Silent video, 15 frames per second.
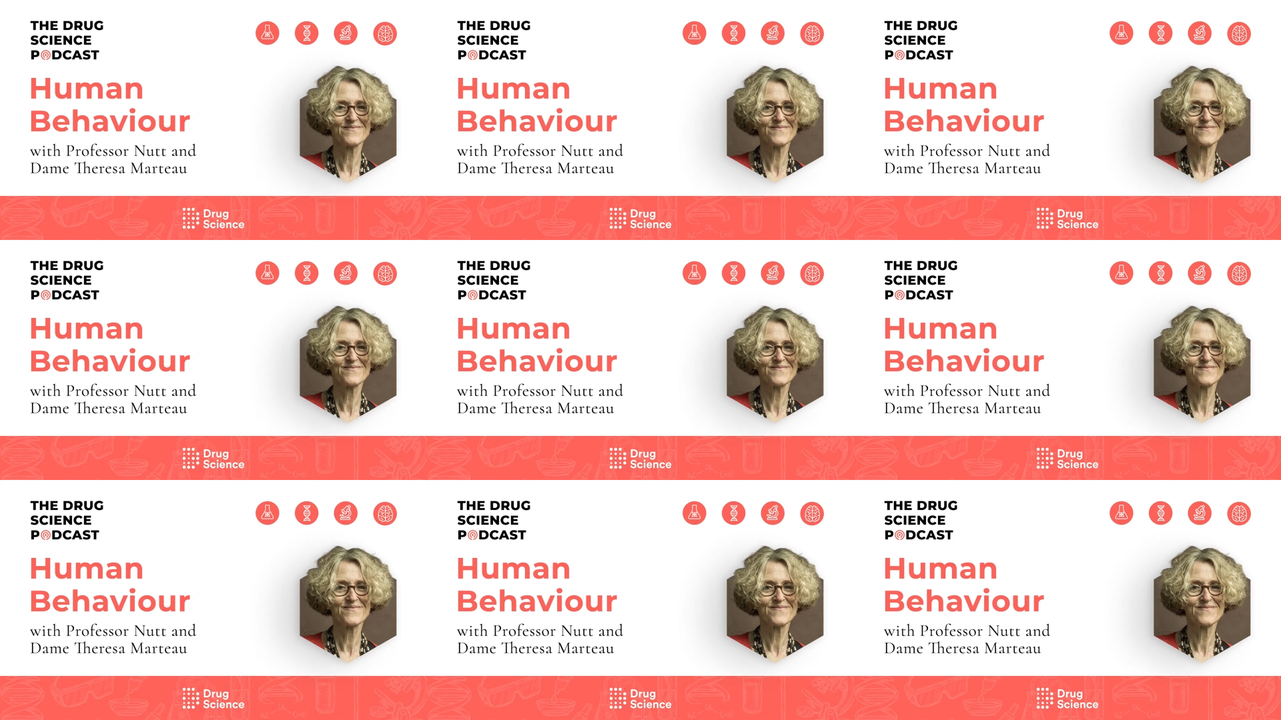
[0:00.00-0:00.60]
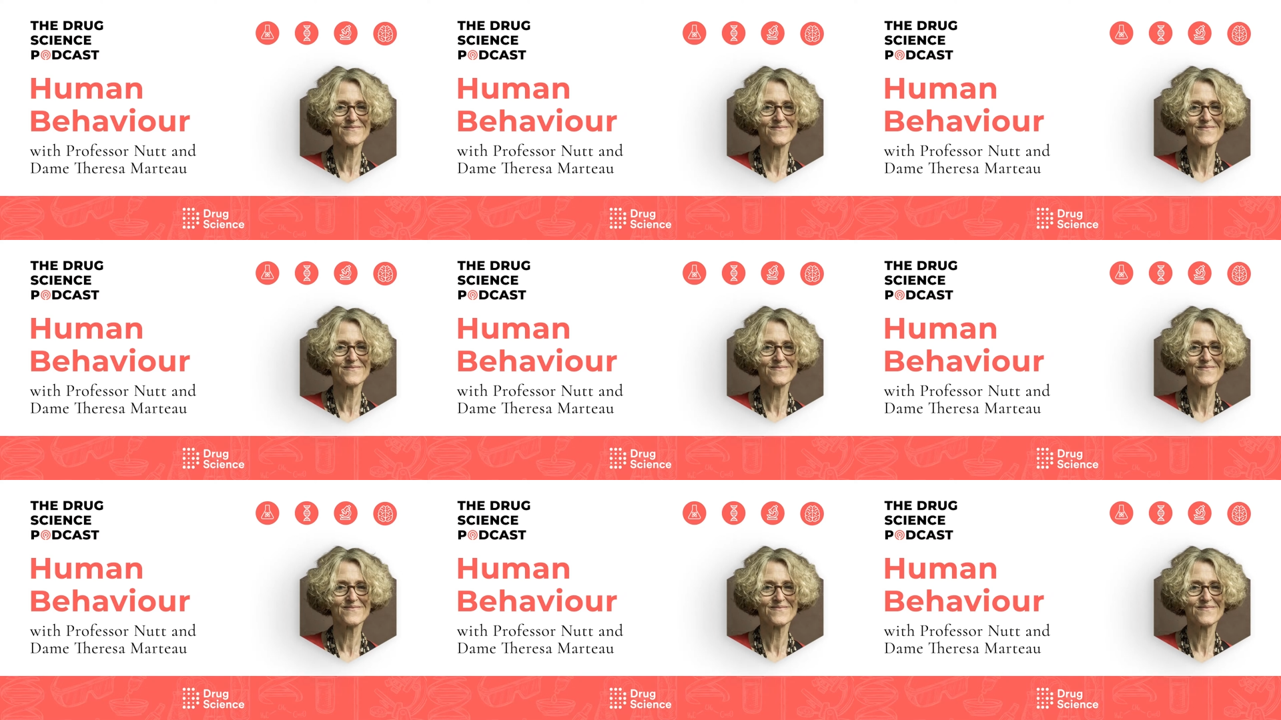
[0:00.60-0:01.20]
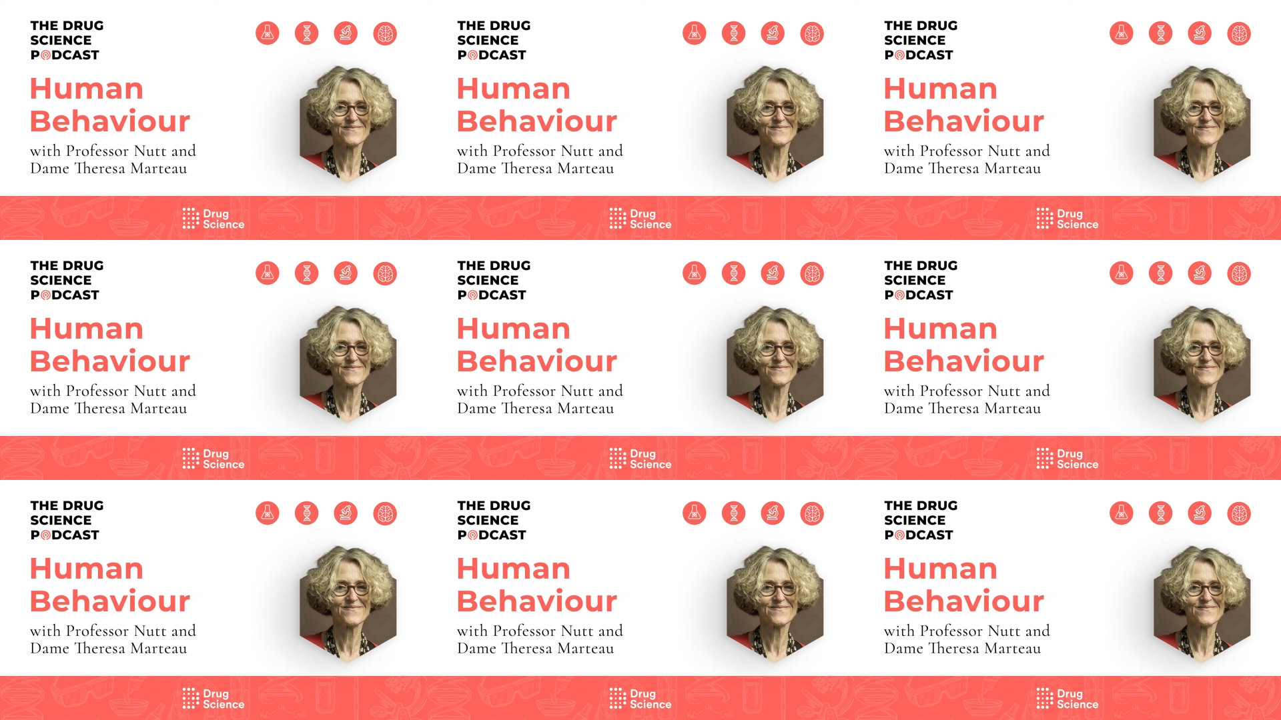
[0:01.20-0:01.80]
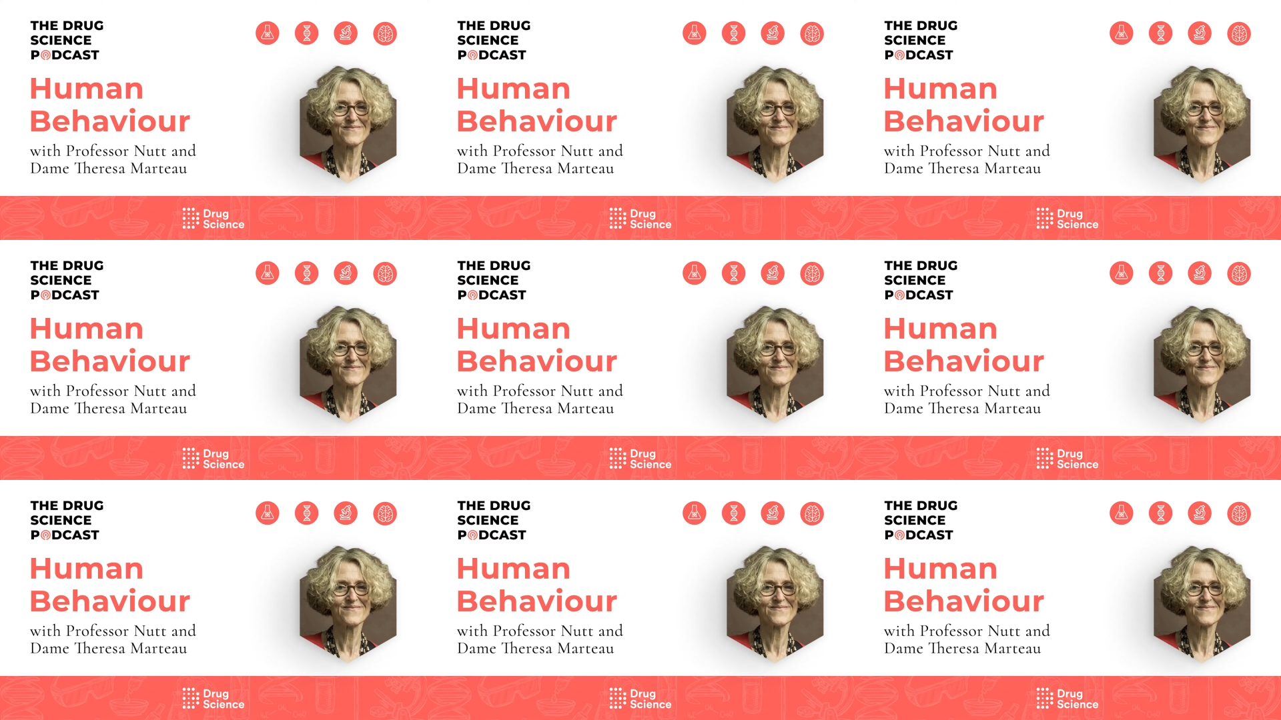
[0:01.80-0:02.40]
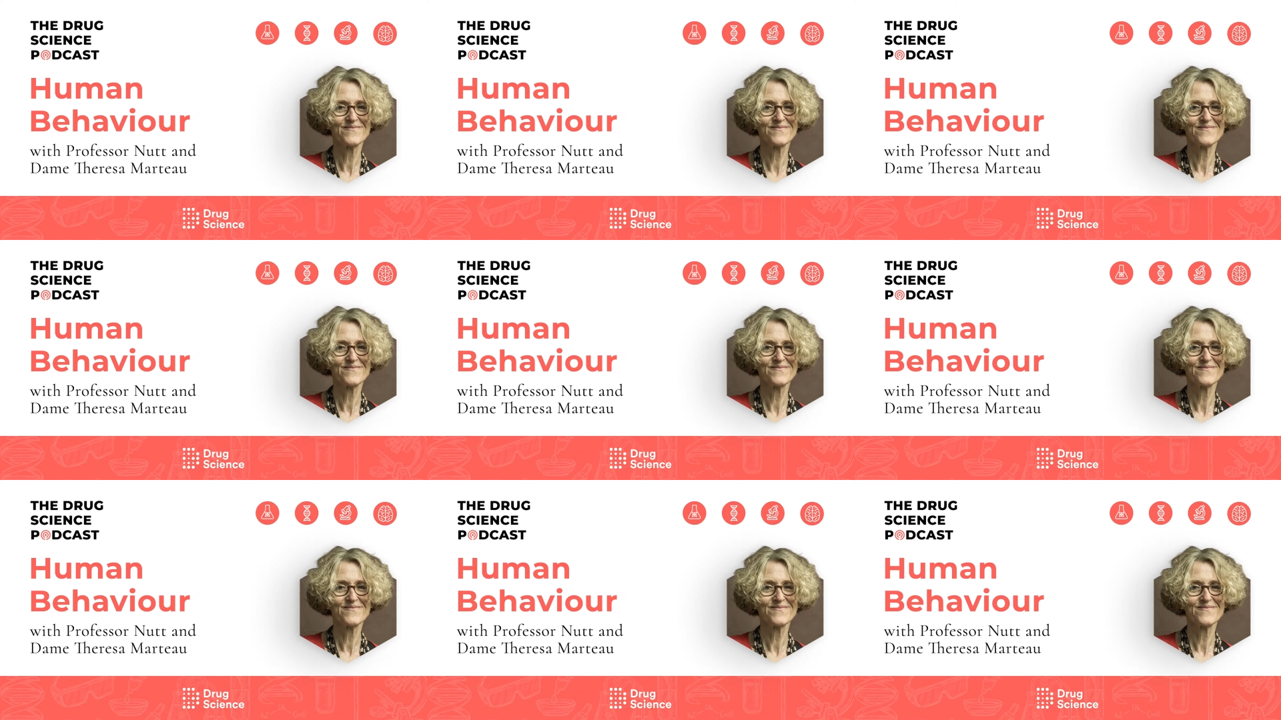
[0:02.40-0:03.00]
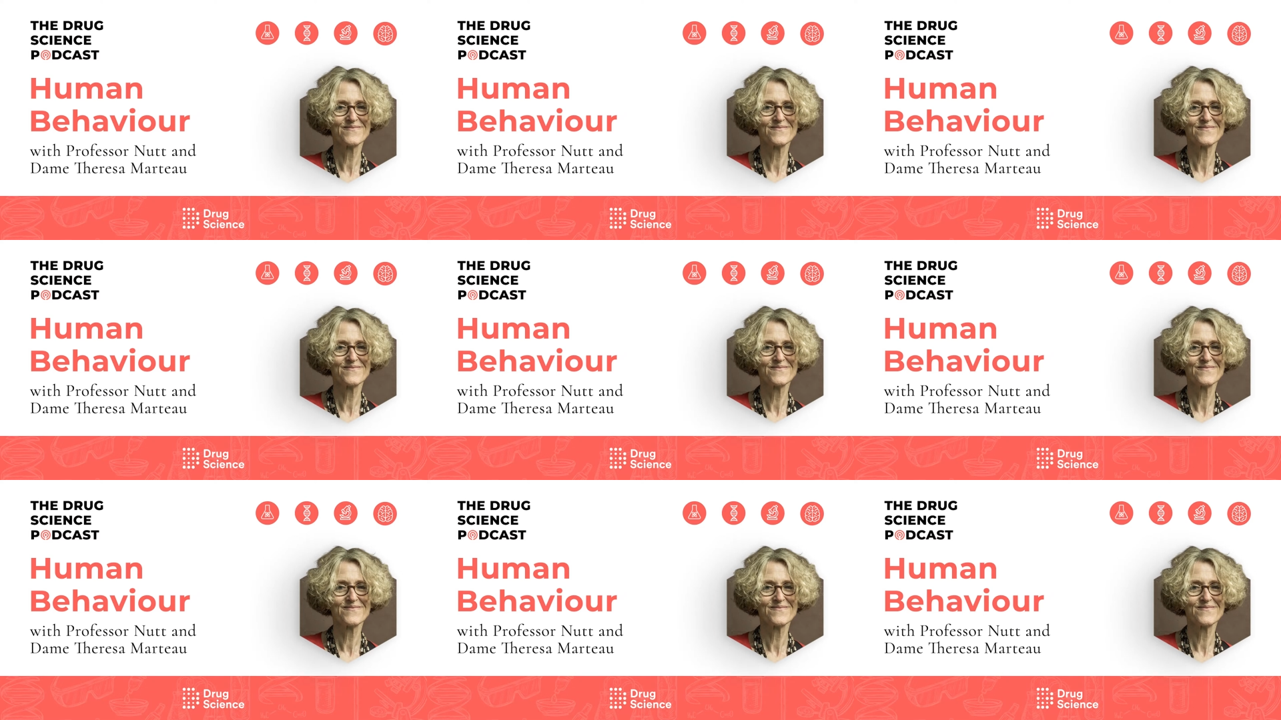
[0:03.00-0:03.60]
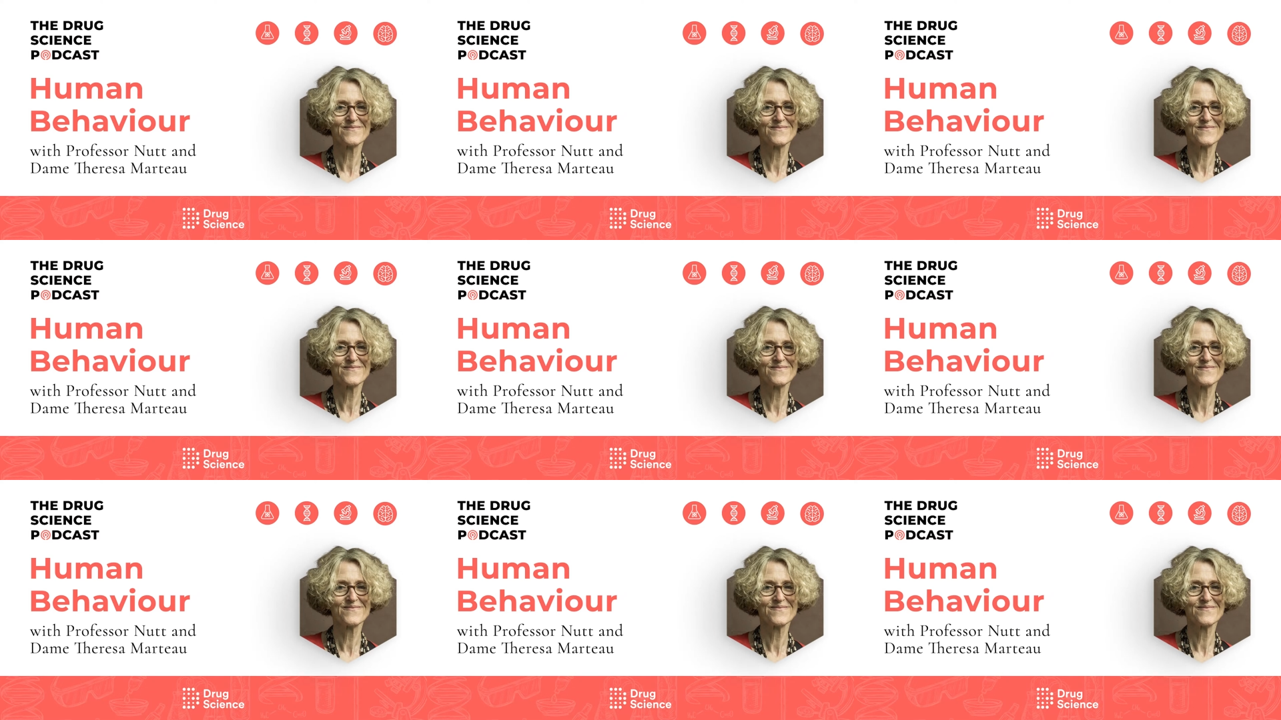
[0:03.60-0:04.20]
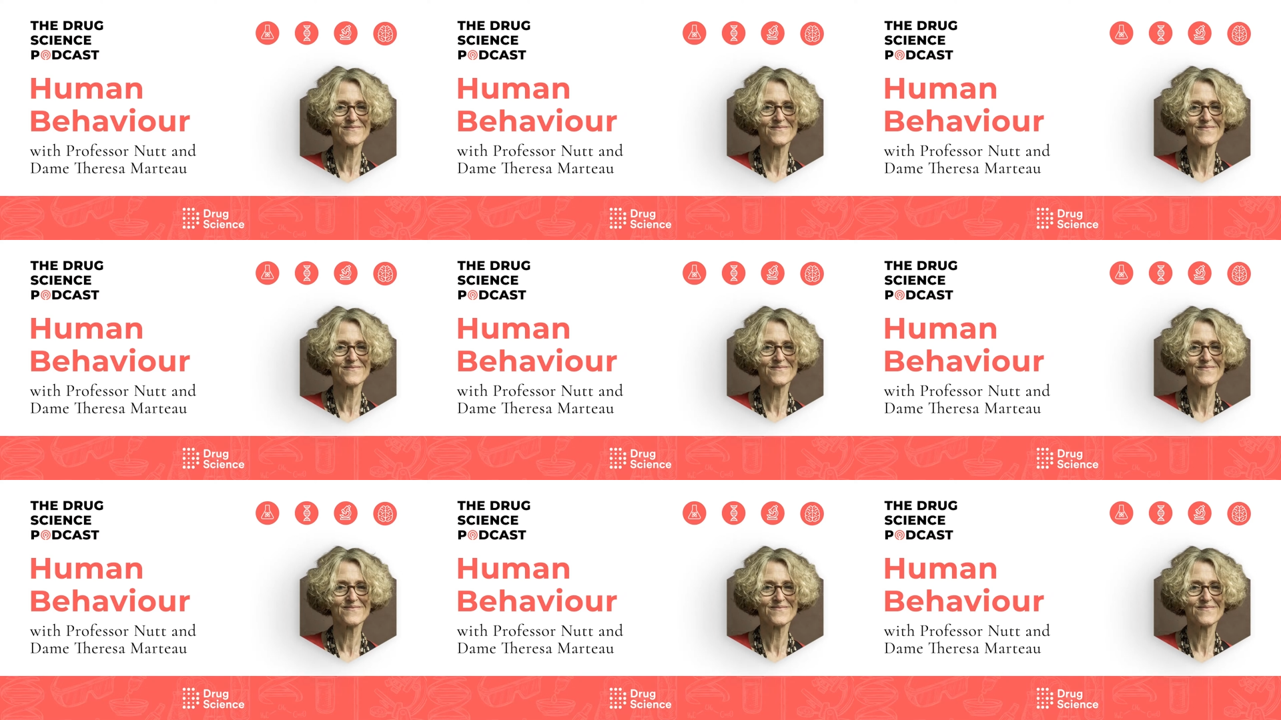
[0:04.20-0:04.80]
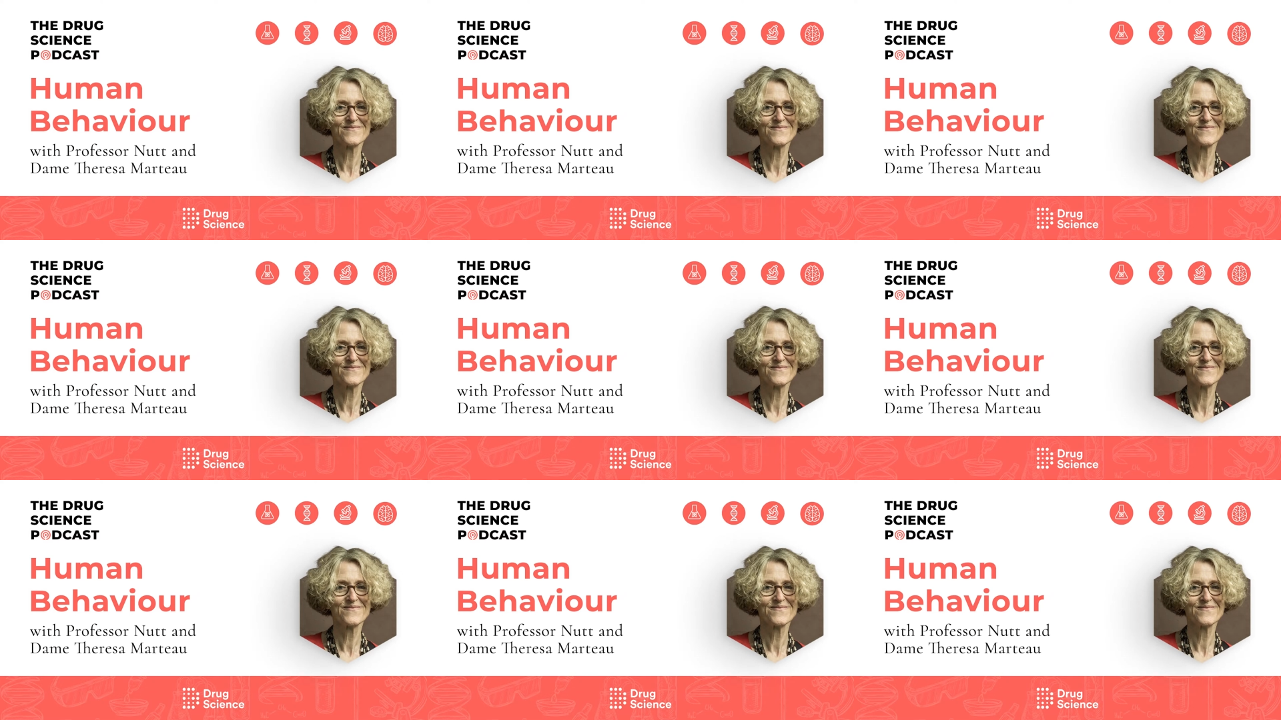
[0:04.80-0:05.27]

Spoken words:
[no speech]